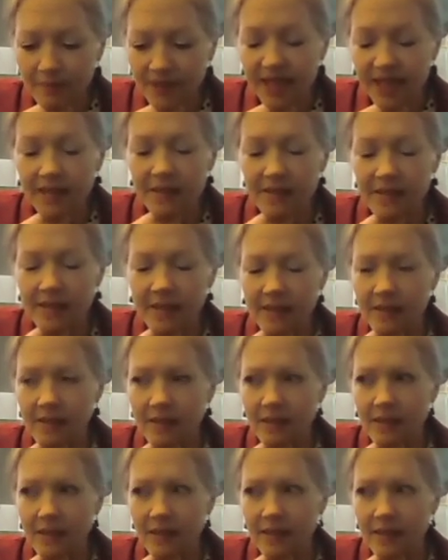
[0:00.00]
dancing,
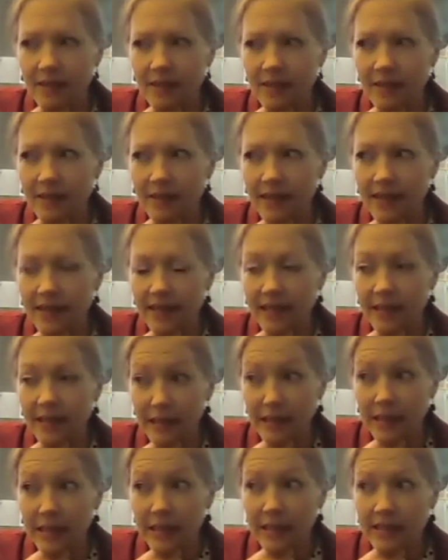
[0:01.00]
like
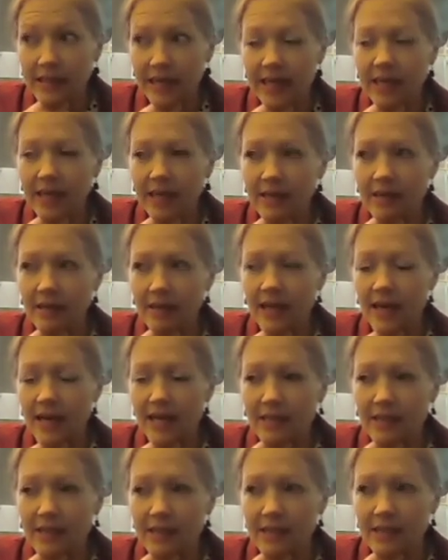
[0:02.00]
taking
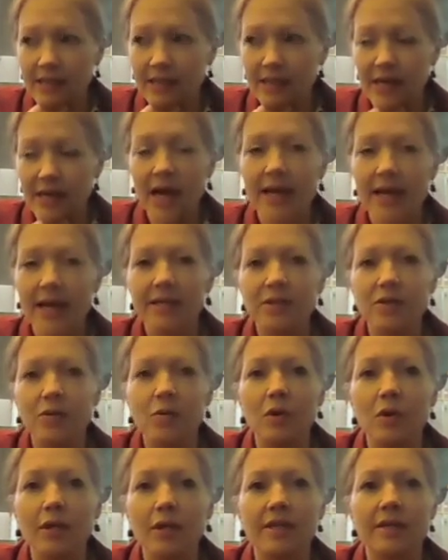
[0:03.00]
classes in high
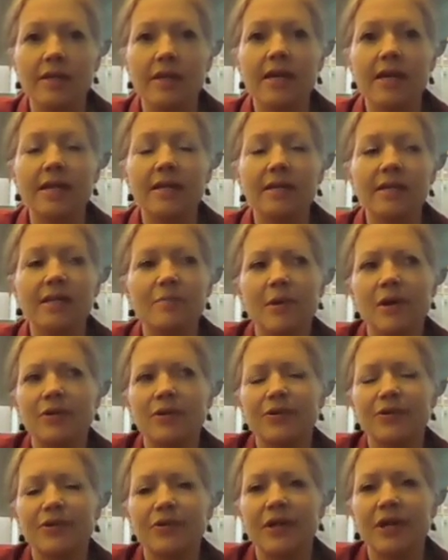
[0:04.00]
school at a small
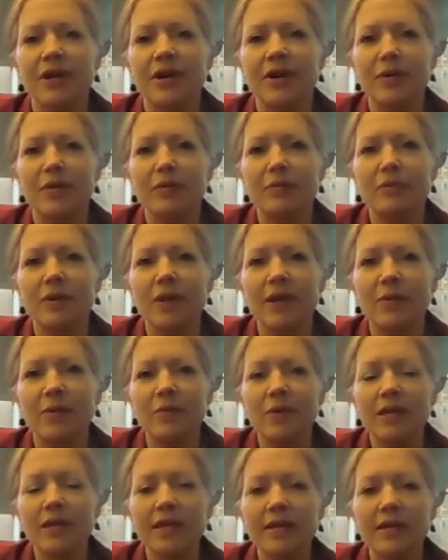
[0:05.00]
studio. And like
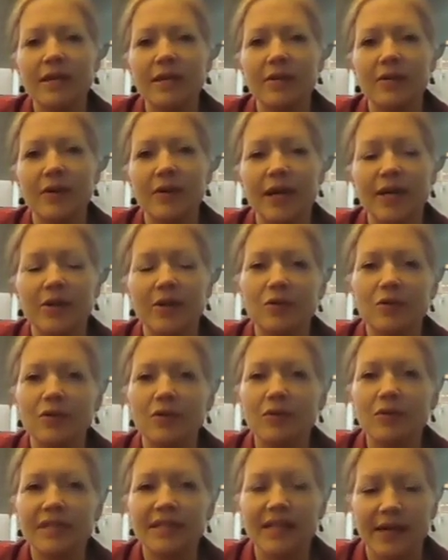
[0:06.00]
we did, you know, annual
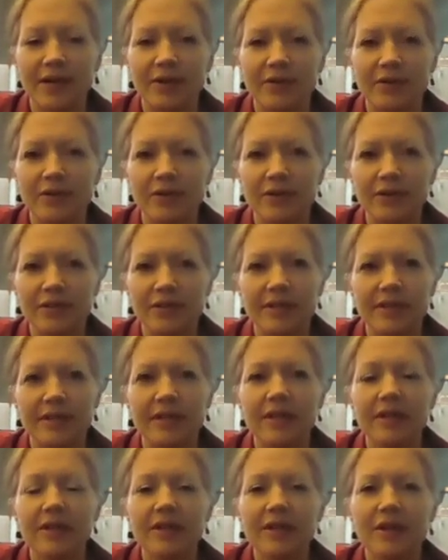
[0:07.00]
recitals
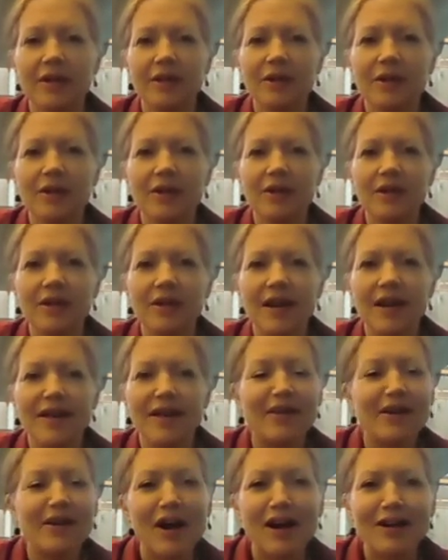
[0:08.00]
and had
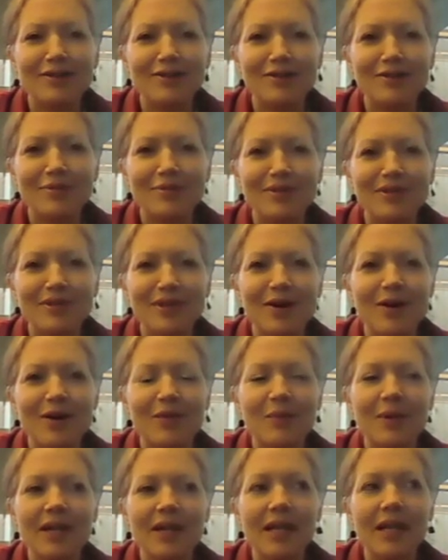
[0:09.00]
the costumes and
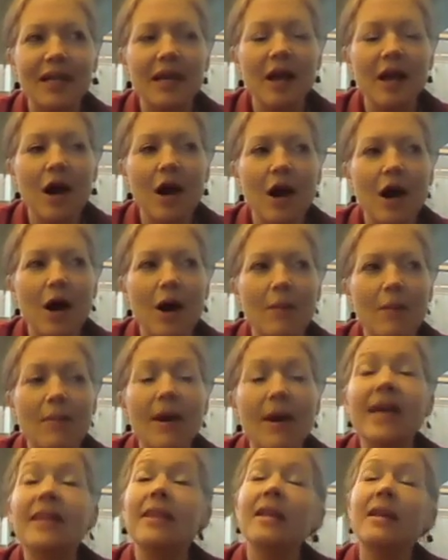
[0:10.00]
all, but,
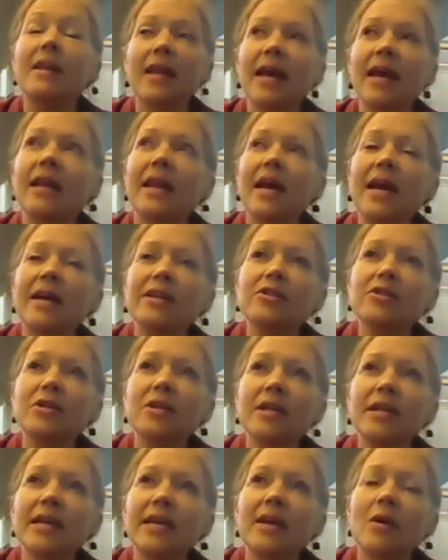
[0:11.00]
and then, and
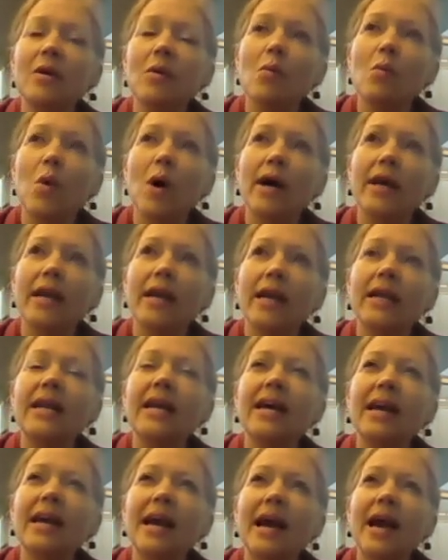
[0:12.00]
actually one, and
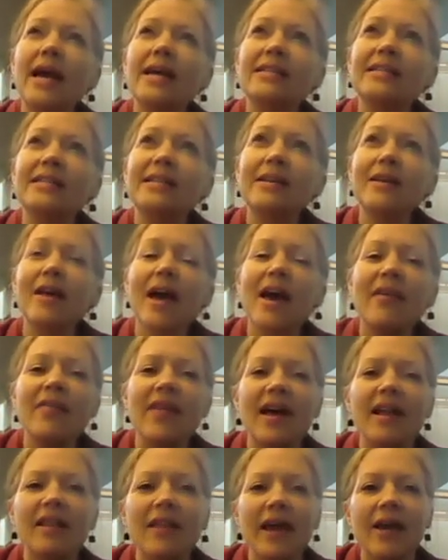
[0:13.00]
I still had
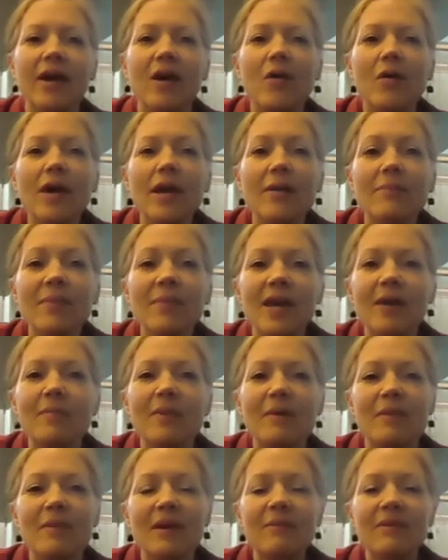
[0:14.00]
that like, okay,
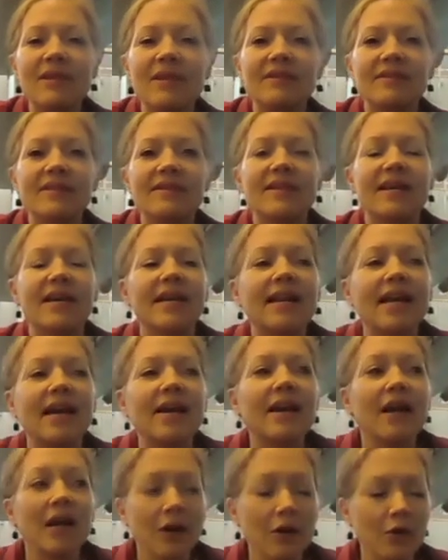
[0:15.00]
maybe this is it. And
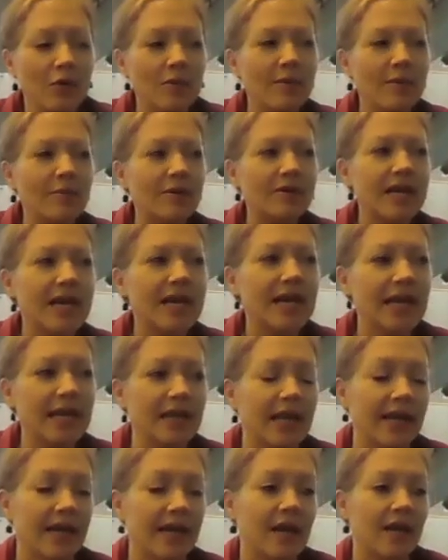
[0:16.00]
I remember taking
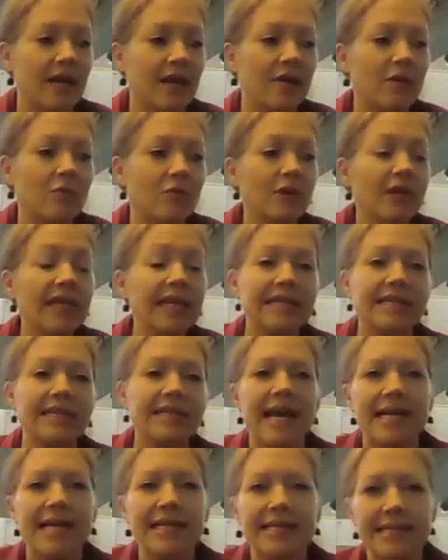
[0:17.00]
like a really
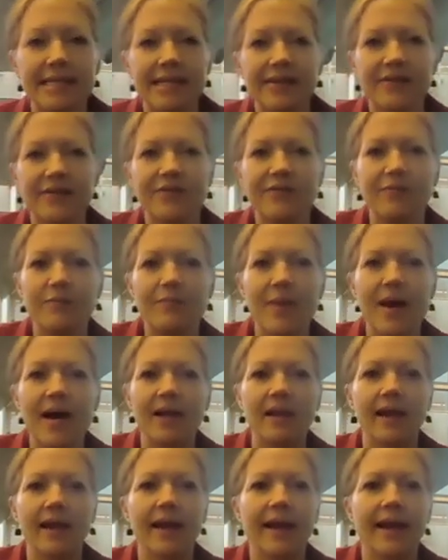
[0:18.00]
intensive
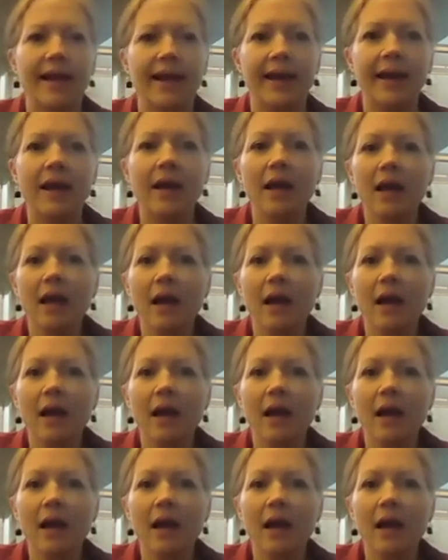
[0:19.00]
ballet